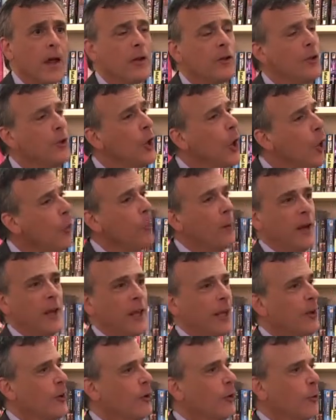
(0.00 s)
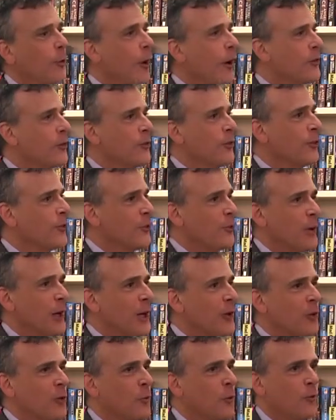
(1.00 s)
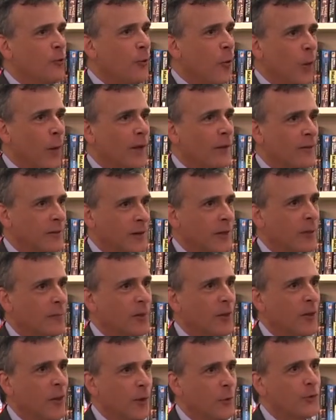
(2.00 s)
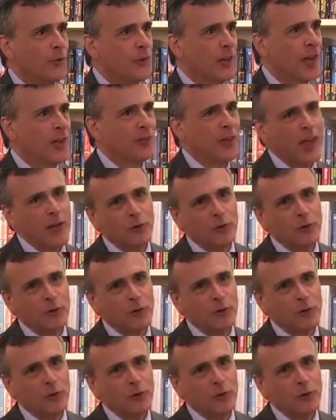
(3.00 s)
Nobody crossed the street to avoid Tim in those days.